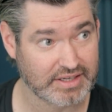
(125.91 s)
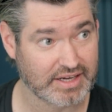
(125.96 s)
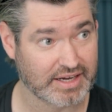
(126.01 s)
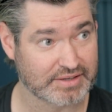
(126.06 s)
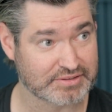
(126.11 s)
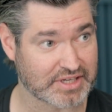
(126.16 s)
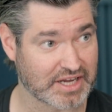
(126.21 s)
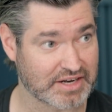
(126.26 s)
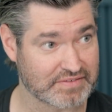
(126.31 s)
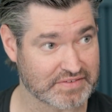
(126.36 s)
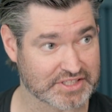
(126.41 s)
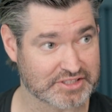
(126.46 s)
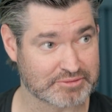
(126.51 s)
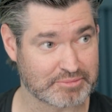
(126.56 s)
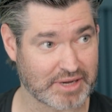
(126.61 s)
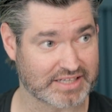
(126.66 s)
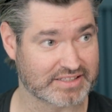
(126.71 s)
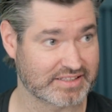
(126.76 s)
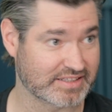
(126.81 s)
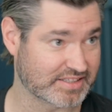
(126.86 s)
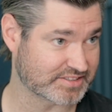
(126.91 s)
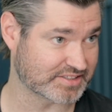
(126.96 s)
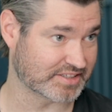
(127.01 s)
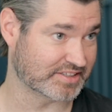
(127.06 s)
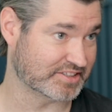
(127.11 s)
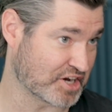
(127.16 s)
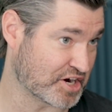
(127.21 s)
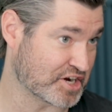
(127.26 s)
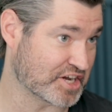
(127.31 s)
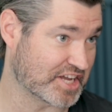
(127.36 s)
I was kind of expecting as a
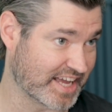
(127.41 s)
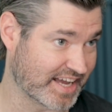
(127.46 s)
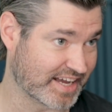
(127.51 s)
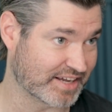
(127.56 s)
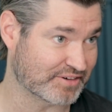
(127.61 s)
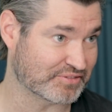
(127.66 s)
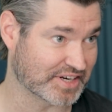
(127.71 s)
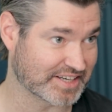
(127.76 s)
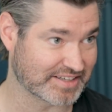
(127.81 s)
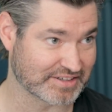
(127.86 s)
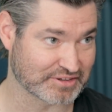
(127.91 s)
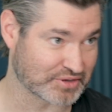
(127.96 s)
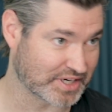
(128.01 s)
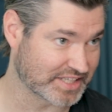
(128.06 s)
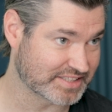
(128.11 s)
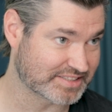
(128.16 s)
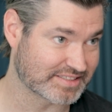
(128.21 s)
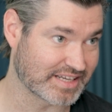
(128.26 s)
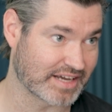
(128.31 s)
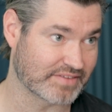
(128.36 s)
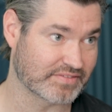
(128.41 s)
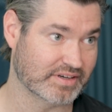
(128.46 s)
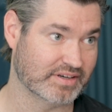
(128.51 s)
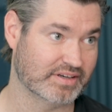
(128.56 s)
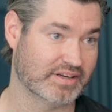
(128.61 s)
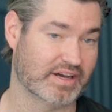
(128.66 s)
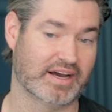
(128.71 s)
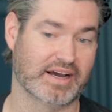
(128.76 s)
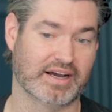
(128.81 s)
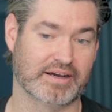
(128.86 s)
young kid, right, in grade
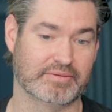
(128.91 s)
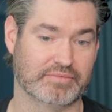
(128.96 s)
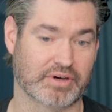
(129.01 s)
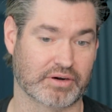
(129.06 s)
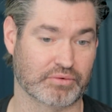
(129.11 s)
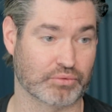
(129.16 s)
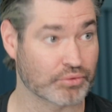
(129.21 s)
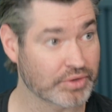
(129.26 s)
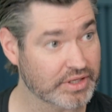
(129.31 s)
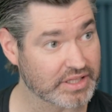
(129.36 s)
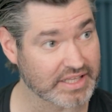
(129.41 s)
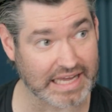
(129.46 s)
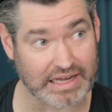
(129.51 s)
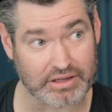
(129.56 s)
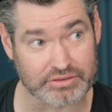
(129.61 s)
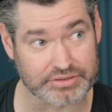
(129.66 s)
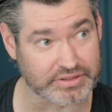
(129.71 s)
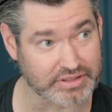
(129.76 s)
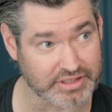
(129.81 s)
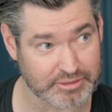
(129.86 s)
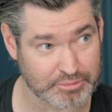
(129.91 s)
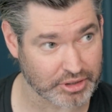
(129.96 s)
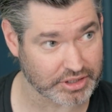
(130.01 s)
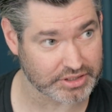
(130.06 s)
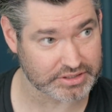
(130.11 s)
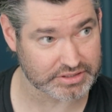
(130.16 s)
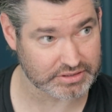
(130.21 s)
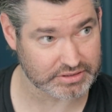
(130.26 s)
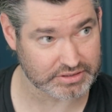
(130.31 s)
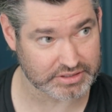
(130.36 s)
7, a really elderly
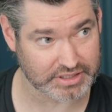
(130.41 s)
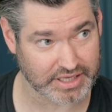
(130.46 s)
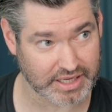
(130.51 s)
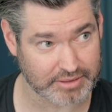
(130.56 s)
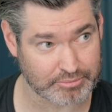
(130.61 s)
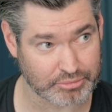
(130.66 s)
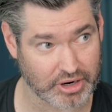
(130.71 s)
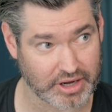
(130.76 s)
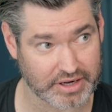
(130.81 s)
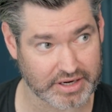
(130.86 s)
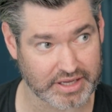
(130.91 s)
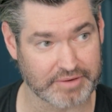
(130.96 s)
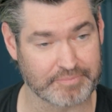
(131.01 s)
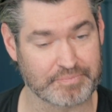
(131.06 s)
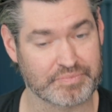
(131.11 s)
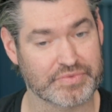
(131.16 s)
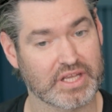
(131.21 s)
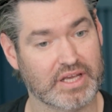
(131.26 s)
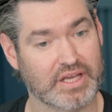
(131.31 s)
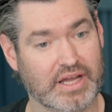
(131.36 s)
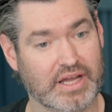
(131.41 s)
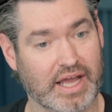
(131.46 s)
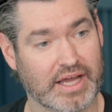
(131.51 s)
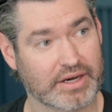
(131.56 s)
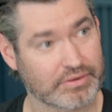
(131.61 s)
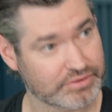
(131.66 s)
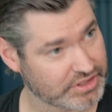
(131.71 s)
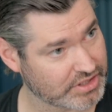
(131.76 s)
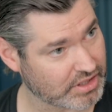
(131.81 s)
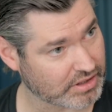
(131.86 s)
person to get brought in. And it
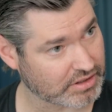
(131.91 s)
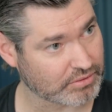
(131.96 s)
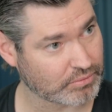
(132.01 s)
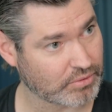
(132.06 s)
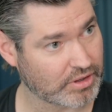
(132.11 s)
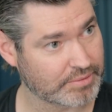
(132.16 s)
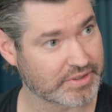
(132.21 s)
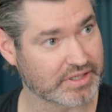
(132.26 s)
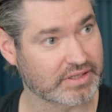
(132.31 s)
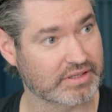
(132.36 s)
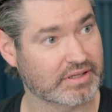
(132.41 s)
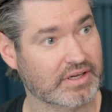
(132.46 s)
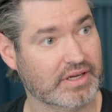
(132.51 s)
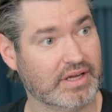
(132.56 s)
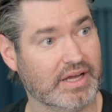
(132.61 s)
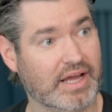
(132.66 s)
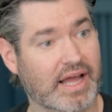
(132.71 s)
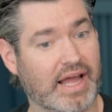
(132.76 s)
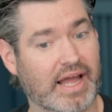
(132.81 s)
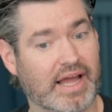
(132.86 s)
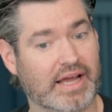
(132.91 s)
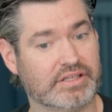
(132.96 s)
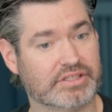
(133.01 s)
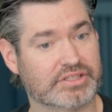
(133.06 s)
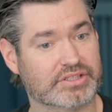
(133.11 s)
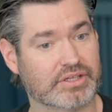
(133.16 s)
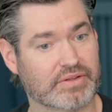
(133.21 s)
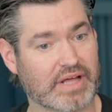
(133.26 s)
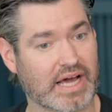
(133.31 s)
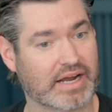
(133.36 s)
was a younger woman. And
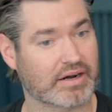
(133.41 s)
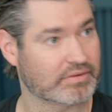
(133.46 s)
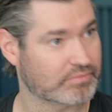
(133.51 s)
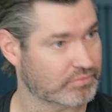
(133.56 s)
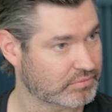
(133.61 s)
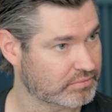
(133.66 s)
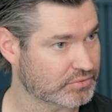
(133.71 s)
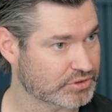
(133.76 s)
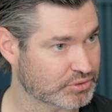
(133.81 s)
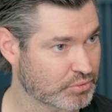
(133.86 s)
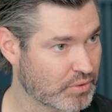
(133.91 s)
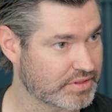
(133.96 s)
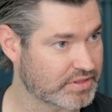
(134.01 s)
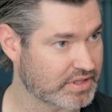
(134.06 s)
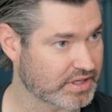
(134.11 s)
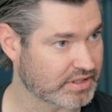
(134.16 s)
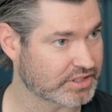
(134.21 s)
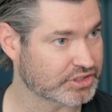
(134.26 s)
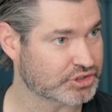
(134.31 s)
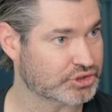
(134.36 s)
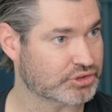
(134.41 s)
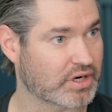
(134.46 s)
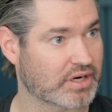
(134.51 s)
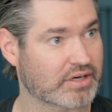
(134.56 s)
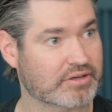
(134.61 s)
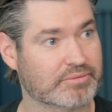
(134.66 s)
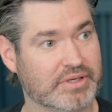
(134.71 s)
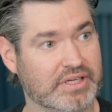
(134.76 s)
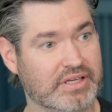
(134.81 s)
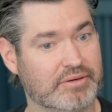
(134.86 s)
so that was one thing that
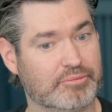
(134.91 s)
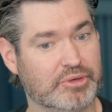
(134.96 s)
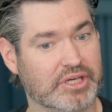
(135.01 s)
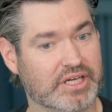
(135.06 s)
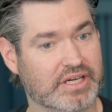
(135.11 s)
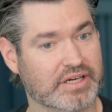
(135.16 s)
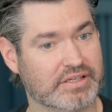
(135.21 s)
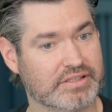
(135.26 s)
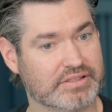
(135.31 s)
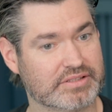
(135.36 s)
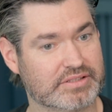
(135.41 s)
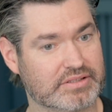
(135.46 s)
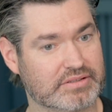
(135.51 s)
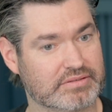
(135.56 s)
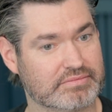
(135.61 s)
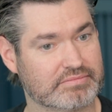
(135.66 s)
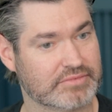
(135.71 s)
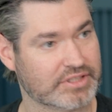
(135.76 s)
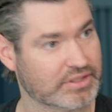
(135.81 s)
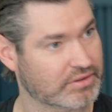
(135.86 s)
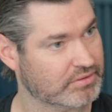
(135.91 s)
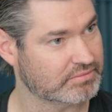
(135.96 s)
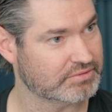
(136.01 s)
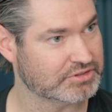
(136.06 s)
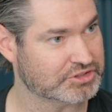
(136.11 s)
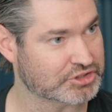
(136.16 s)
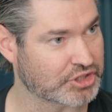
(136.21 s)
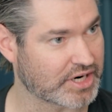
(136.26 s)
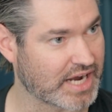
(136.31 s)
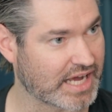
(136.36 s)
struck me because, you
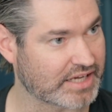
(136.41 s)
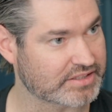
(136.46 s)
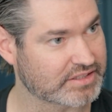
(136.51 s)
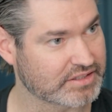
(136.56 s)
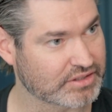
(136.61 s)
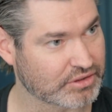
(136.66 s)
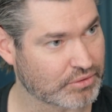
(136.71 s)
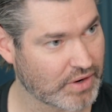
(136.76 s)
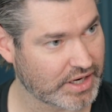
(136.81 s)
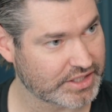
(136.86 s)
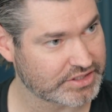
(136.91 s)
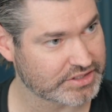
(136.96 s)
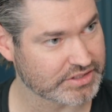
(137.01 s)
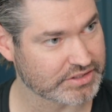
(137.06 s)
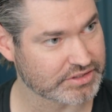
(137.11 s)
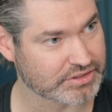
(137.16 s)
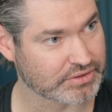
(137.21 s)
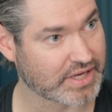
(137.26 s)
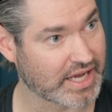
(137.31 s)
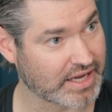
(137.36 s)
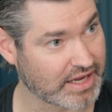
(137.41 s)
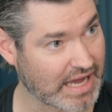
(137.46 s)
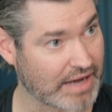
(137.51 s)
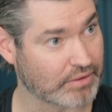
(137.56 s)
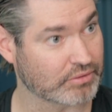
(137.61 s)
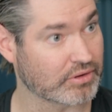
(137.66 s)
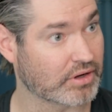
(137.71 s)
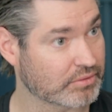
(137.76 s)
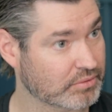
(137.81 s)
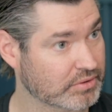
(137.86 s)
start asking the questions, okay, how
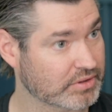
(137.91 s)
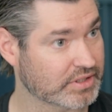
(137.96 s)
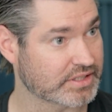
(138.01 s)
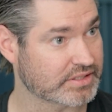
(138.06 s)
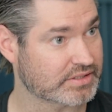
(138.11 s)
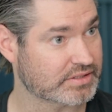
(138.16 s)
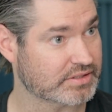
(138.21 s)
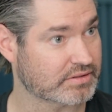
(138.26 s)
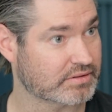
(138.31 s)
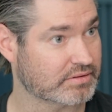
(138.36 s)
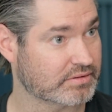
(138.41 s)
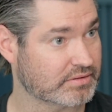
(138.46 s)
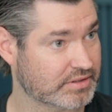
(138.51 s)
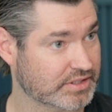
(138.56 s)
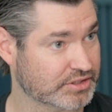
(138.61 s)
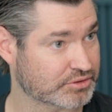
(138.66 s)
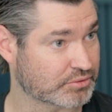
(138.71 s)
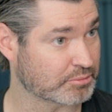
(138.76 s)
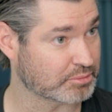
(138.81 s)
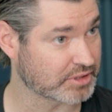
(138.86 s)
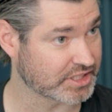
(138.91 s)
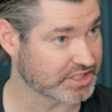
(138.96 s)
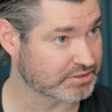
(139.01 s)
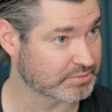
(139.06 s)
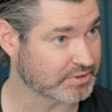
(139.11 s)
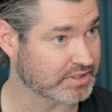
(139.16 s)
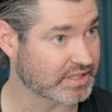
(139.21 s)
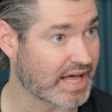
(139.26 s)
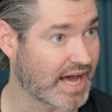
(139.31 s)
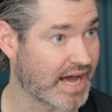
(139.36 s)
long will this
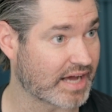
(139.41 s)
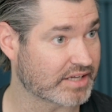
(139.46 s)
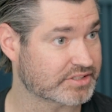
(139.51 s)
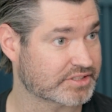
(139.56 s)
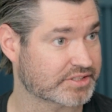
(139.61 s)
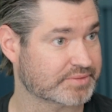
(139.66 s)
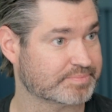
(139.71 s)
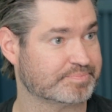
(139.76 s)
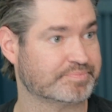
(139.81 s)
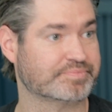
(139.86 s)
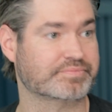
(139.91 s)
replacement last?